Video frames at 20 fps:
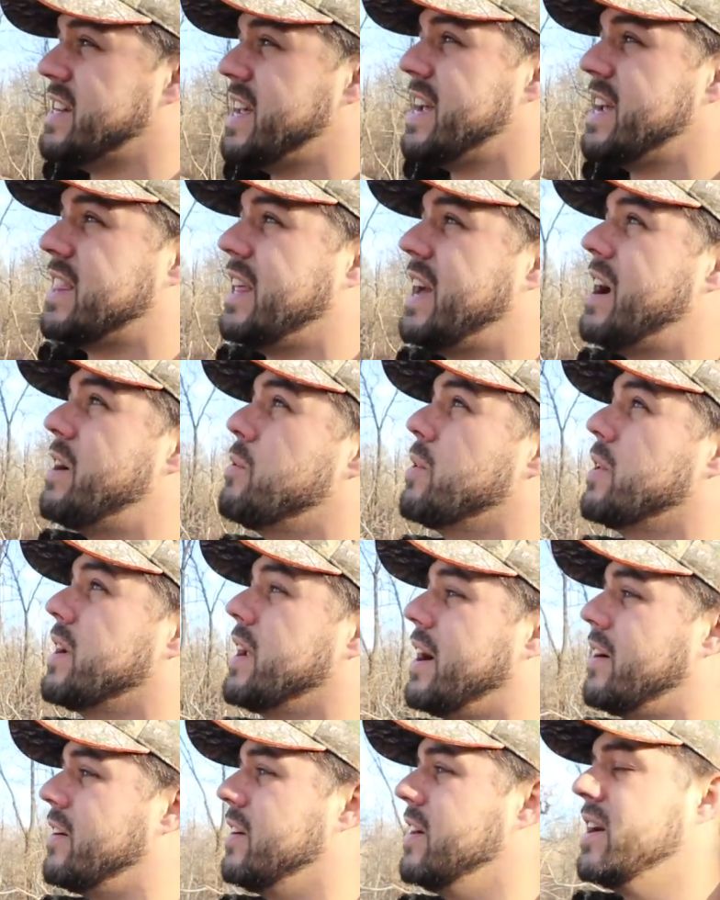take that one
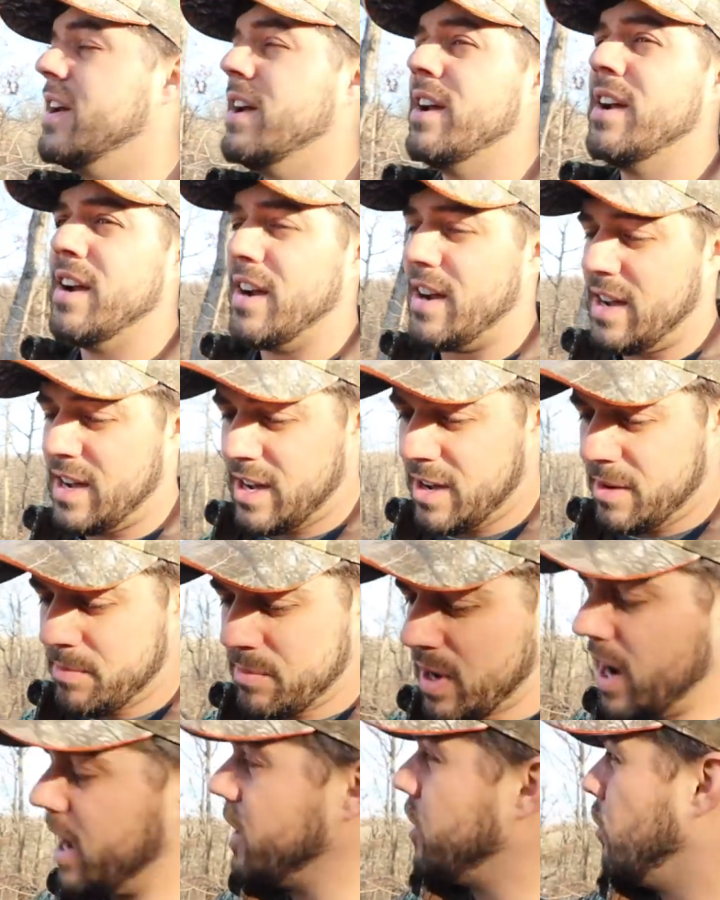out
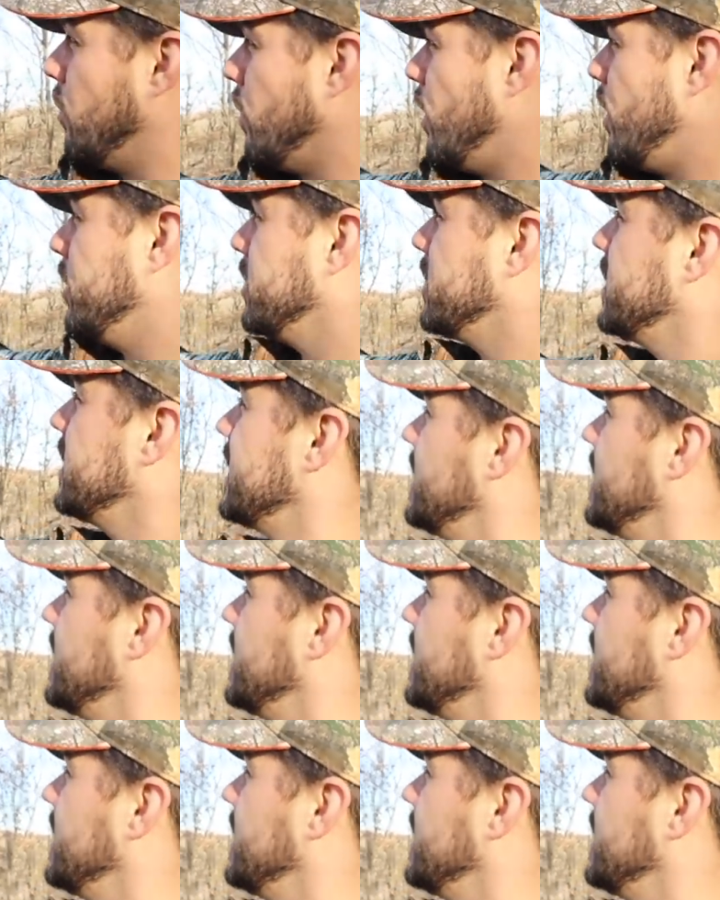um, got a walnut